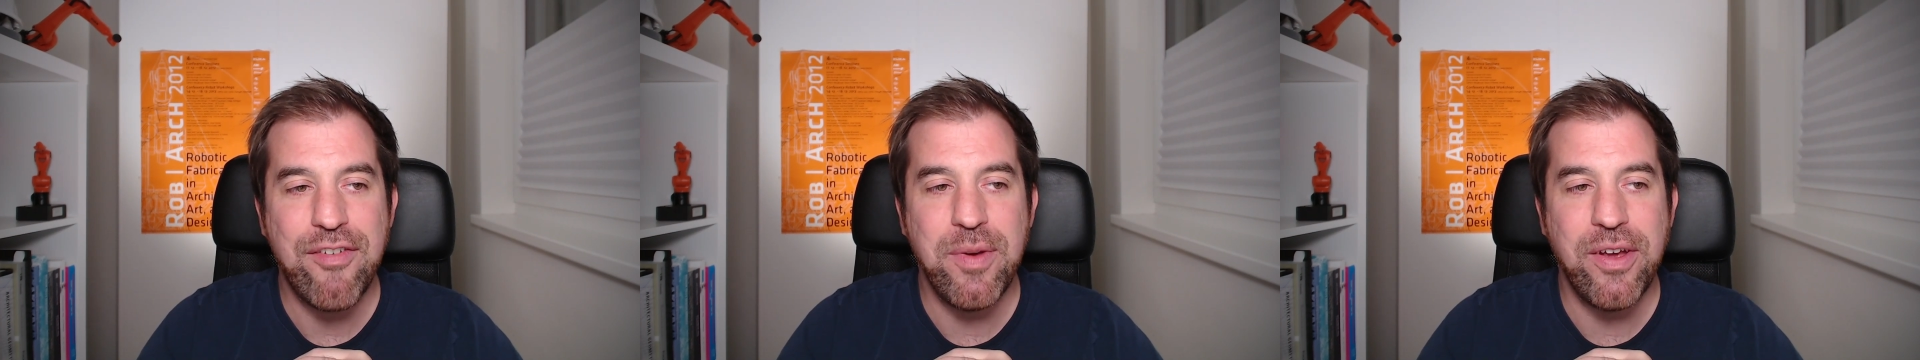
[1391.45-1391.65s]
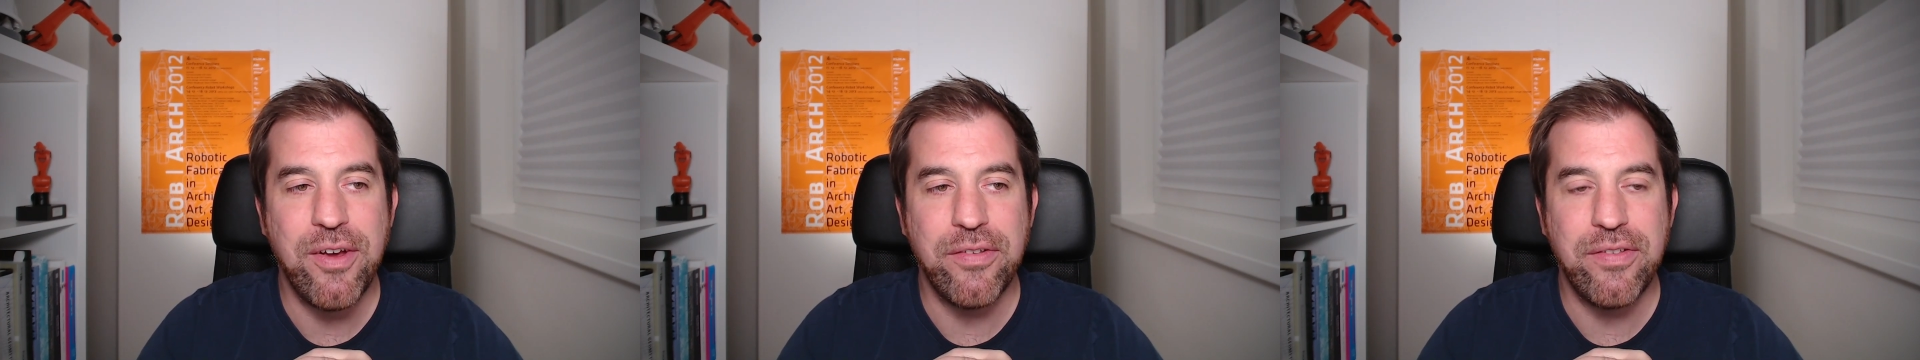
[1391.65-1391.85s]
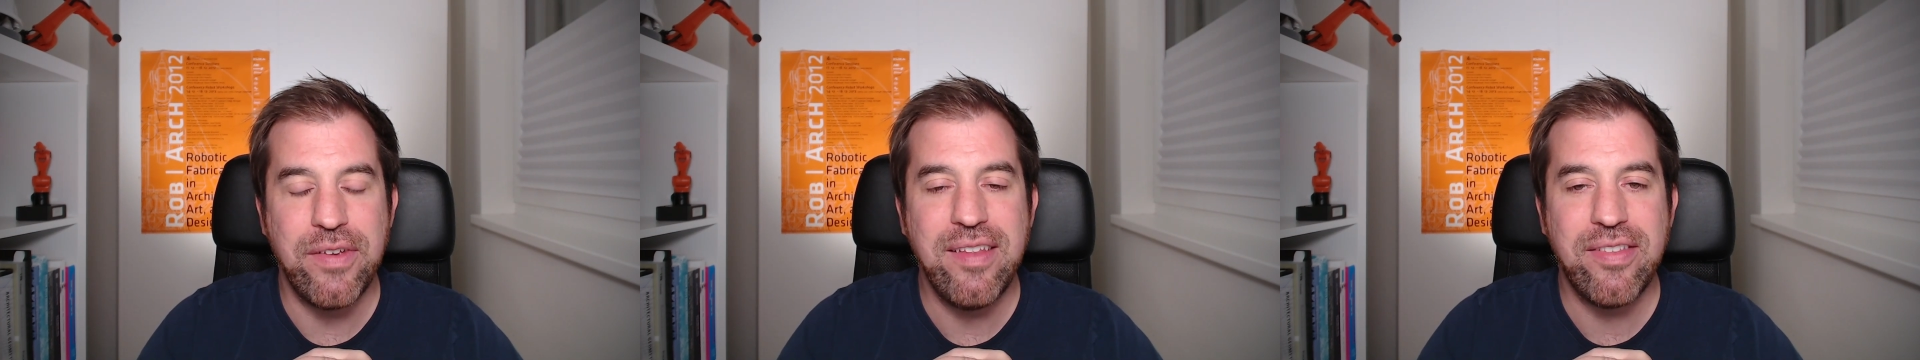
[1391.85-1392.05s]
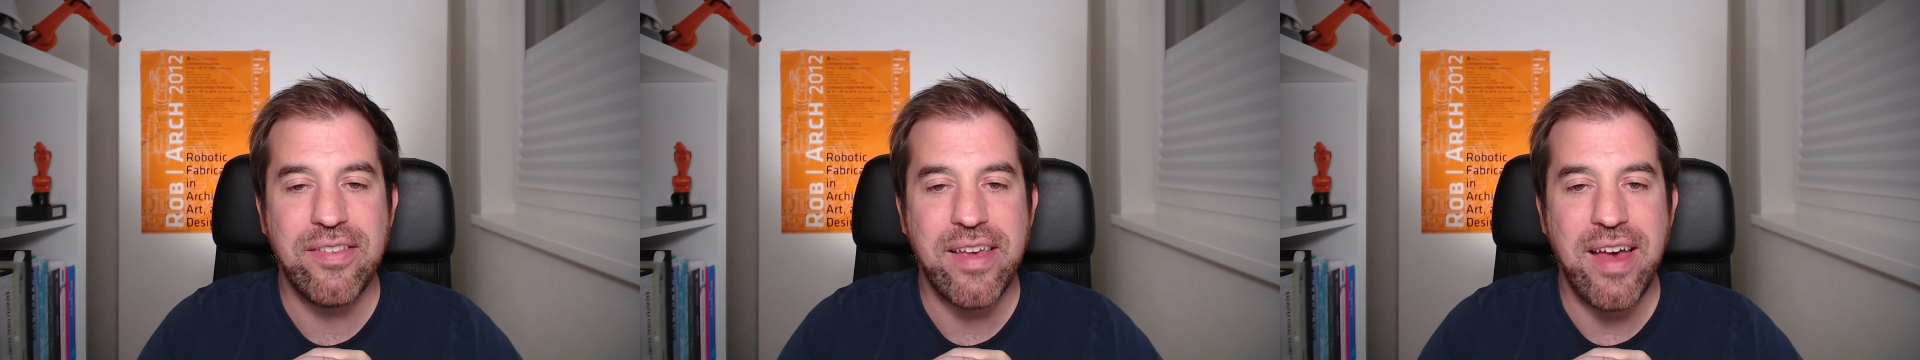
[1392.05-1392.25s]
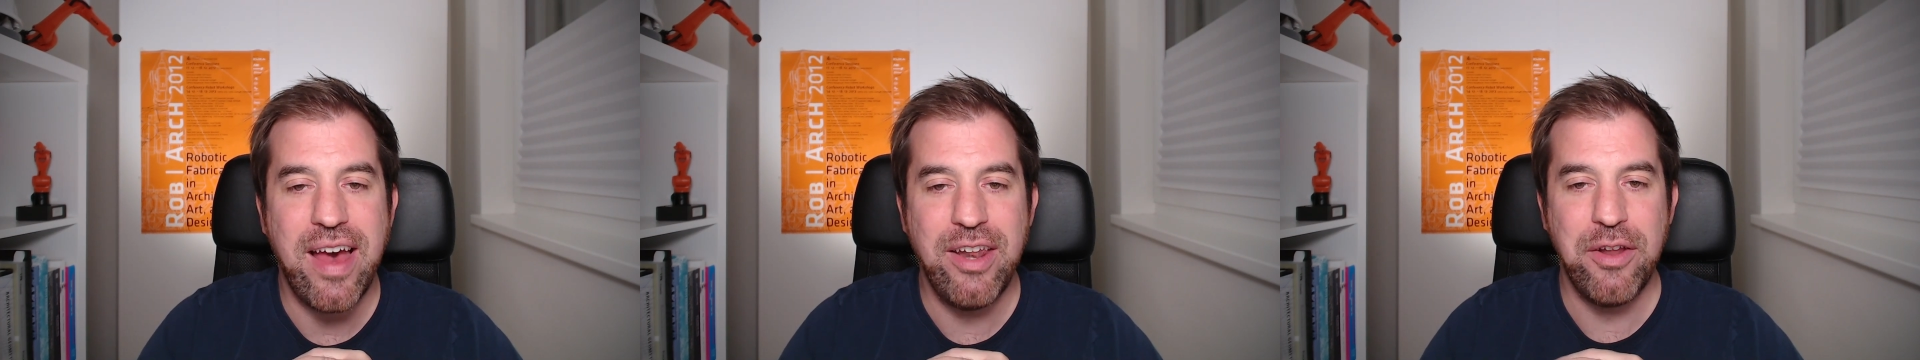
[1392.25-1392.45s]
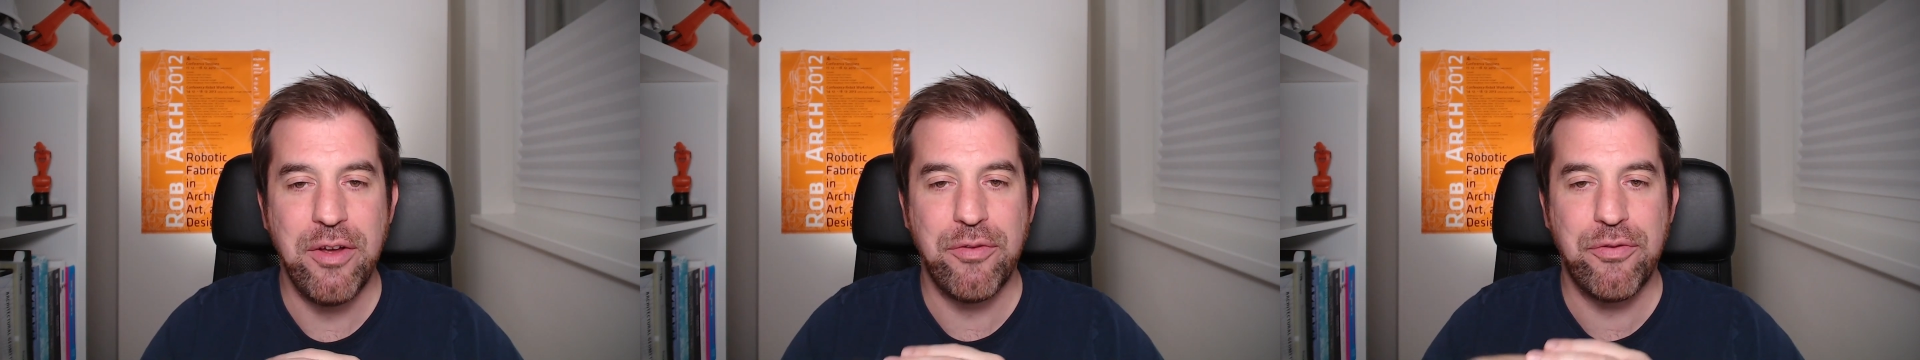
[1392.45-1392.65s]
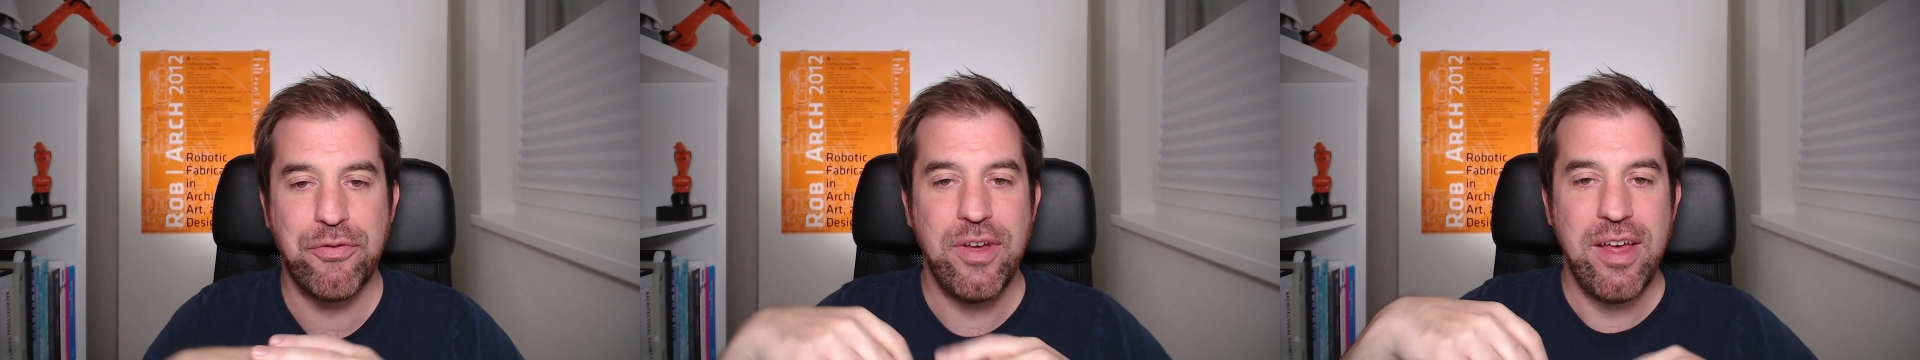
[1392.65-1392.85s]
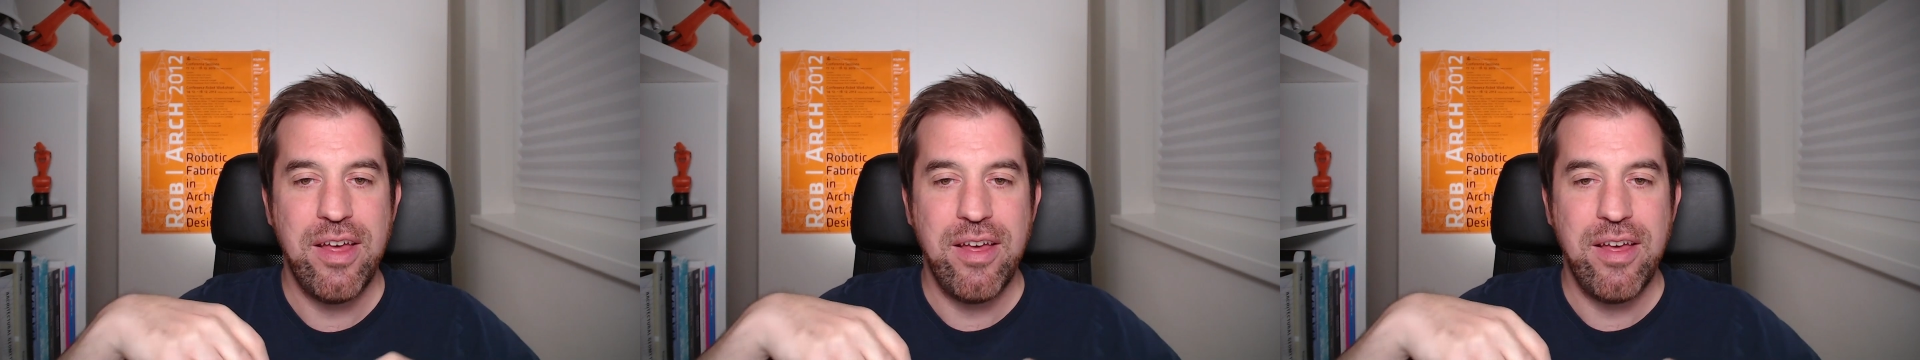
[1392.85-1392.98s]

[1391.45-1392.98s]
because it's kind of